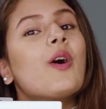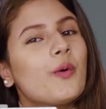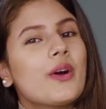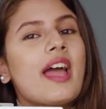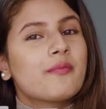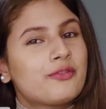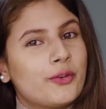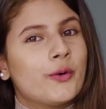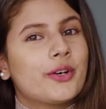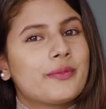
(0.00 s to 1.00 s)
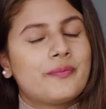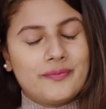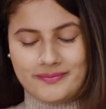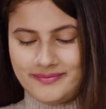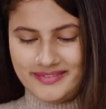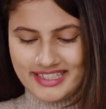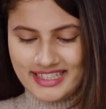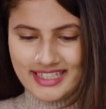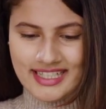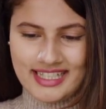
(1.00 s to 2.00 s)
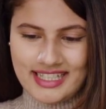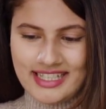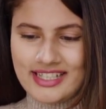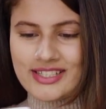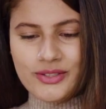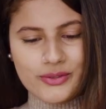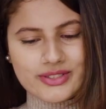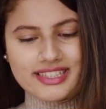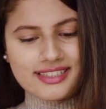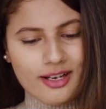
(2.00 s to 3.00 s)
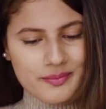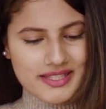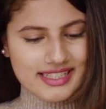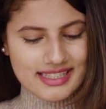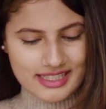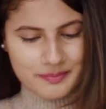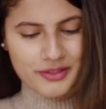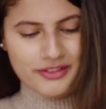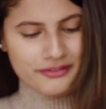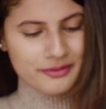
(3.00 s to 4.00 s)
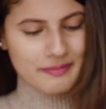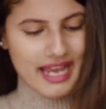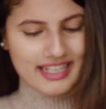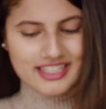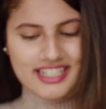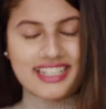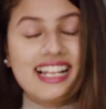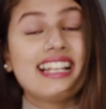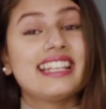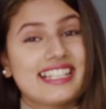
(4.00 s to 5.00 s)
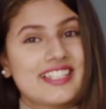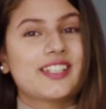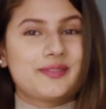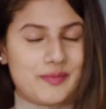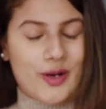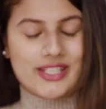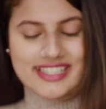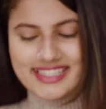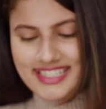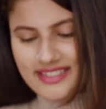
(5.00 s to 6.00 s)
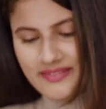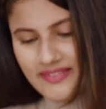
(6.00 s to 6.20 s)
OM4. So this comes in this beautiful packaging, let's unbox it.